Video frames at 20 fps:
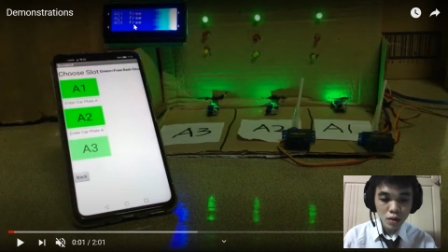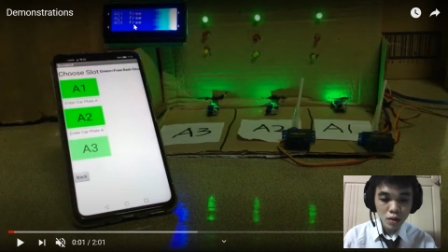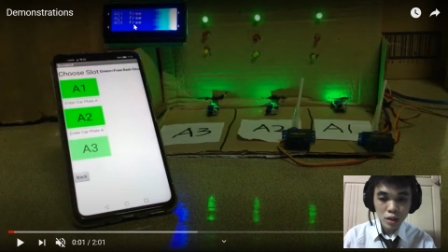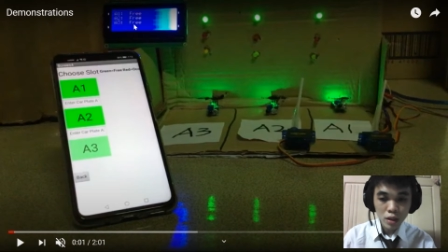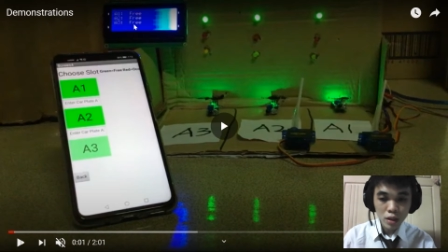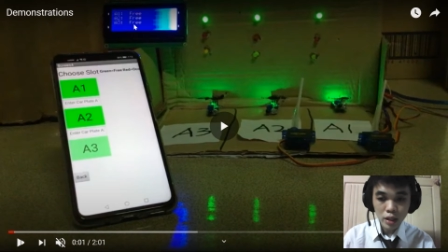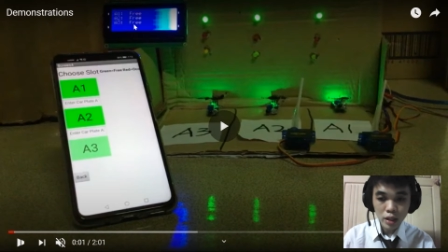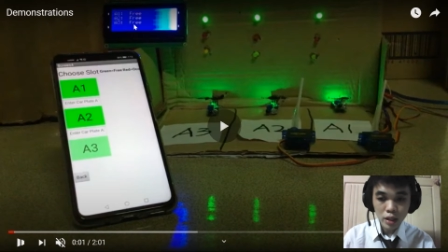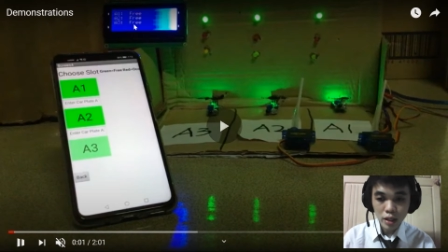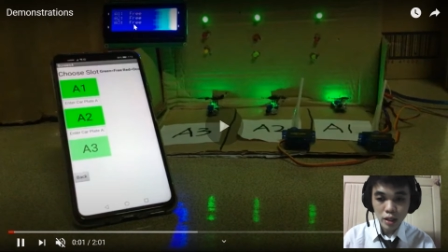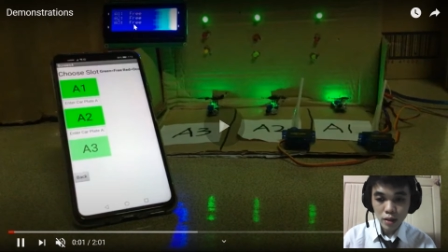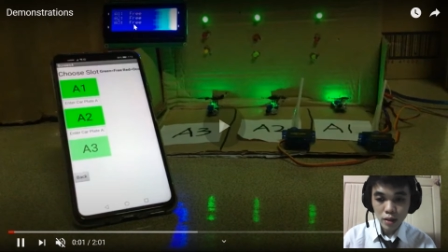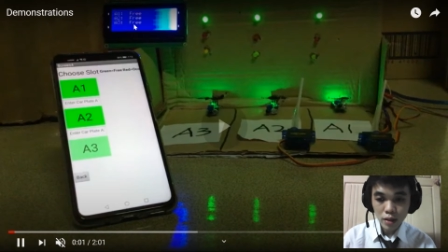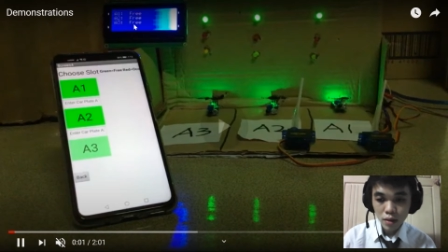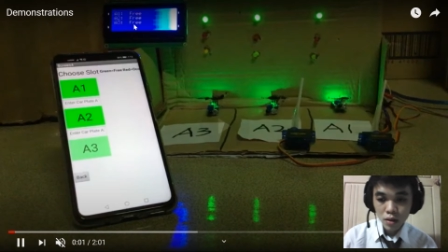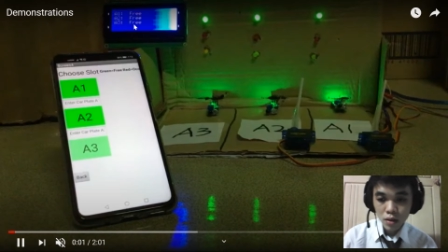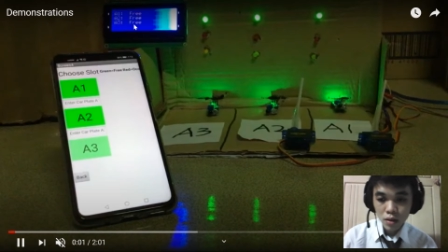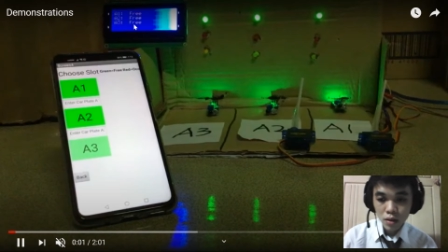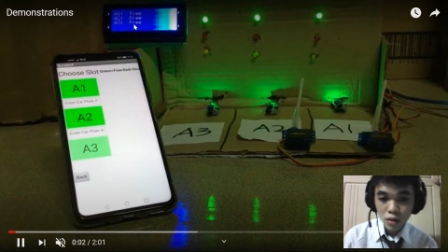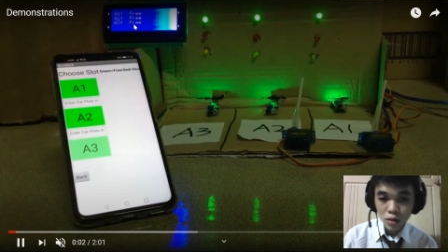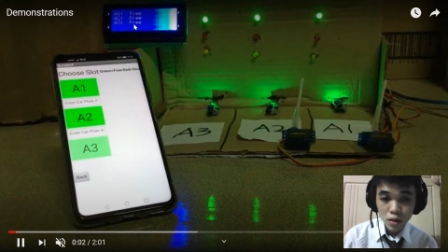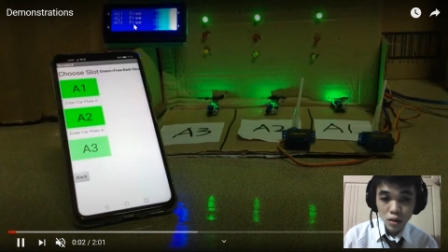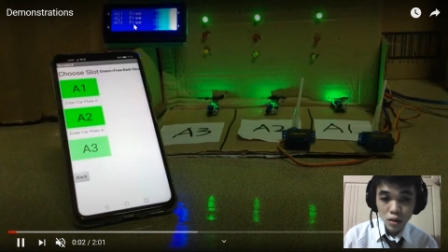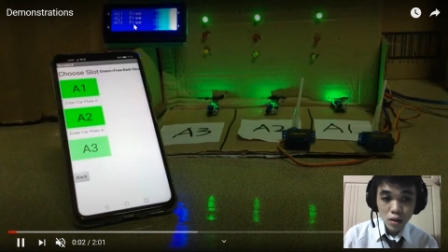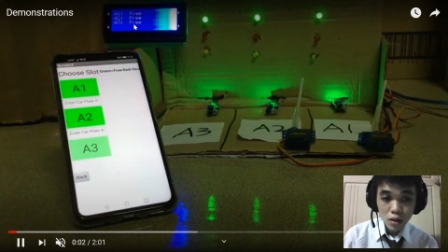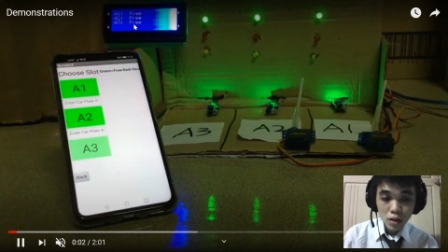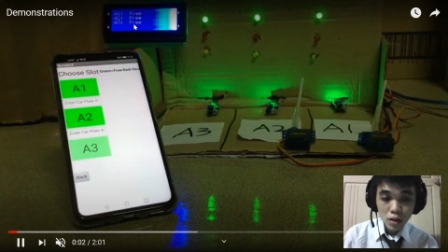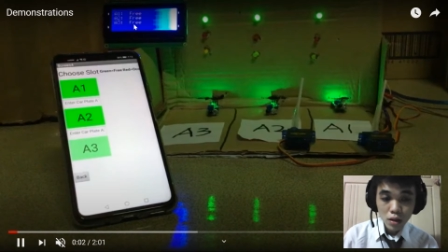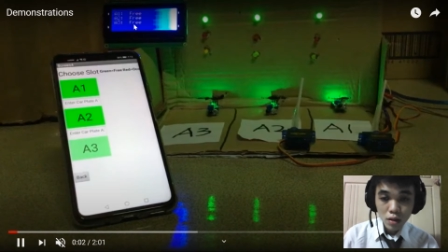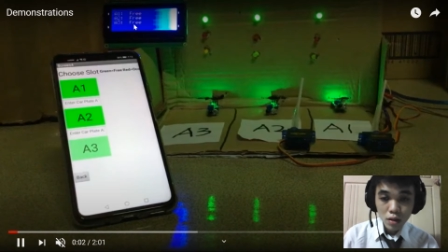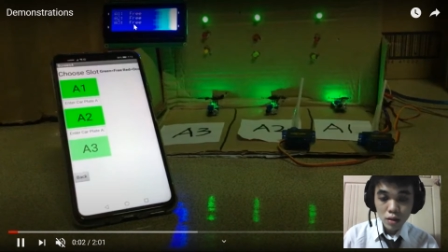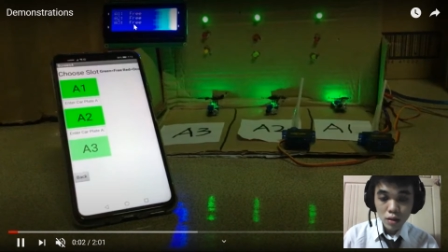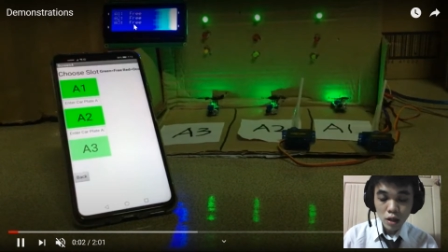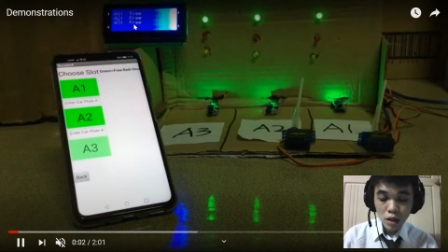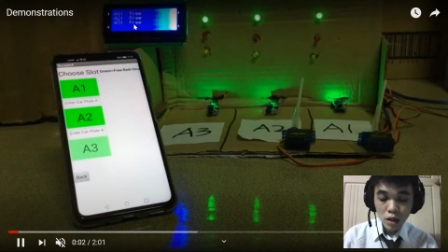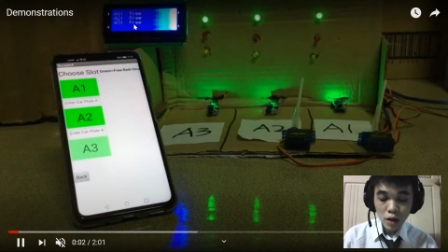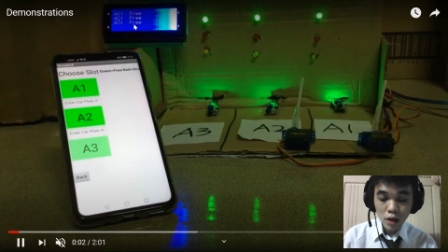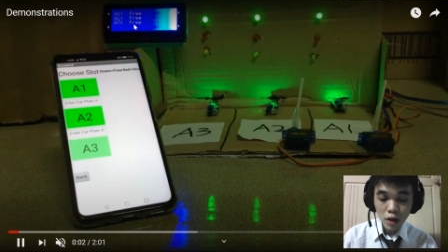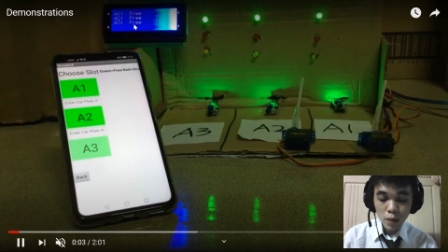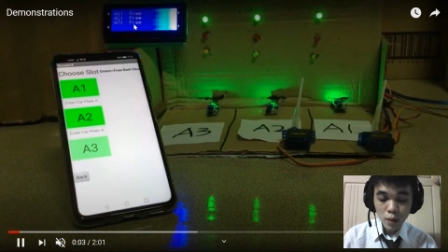Okay,
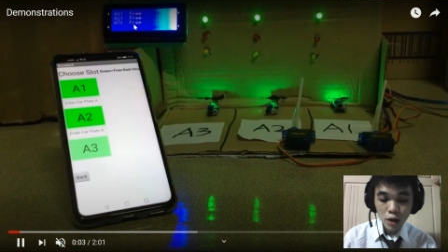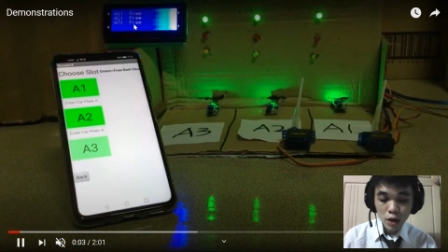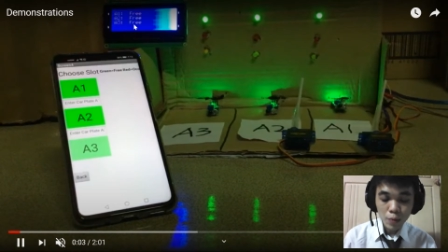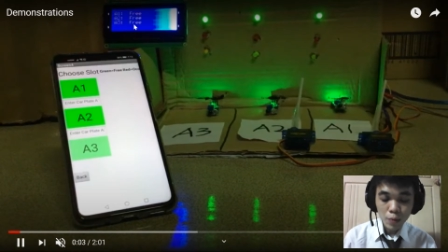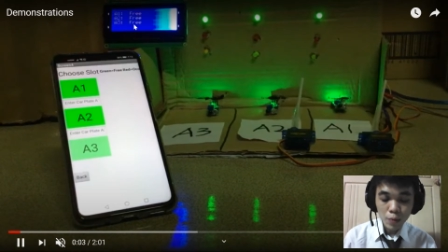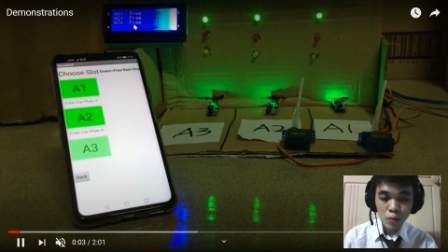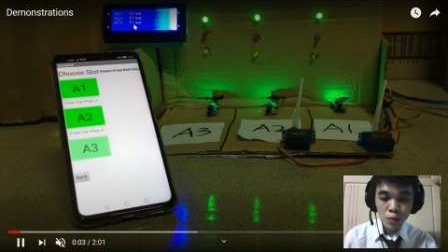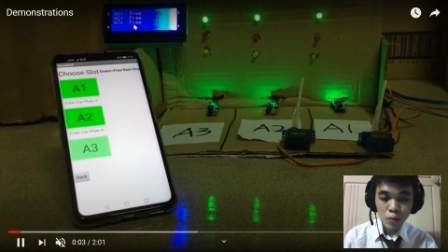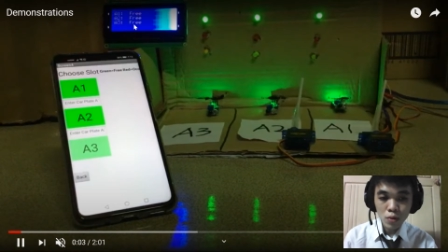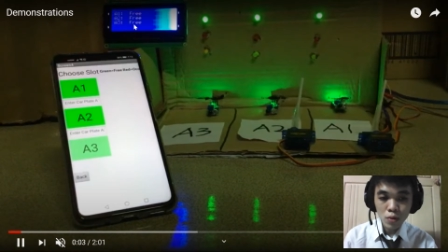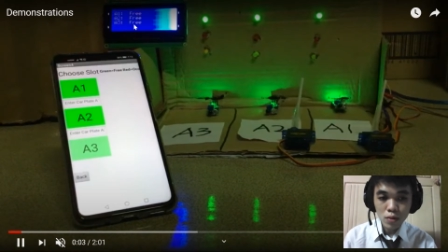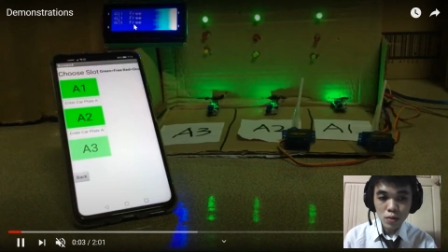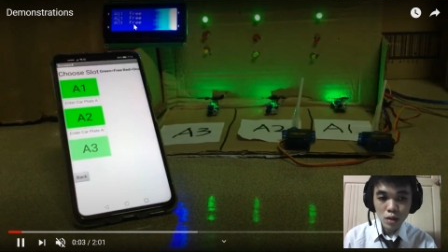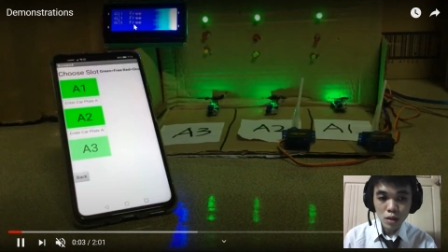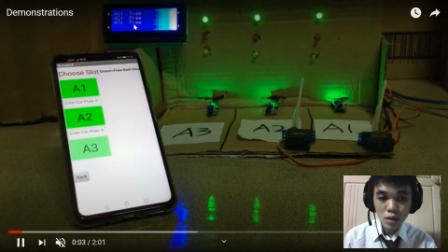now I will put